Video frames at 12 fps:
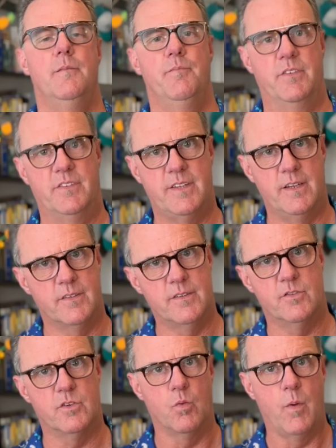
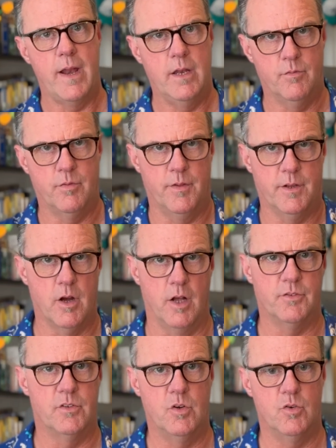Citizens are waiting for the
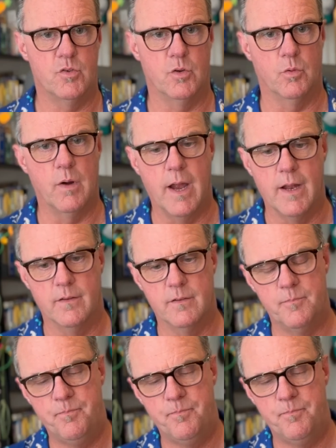constitutional rights.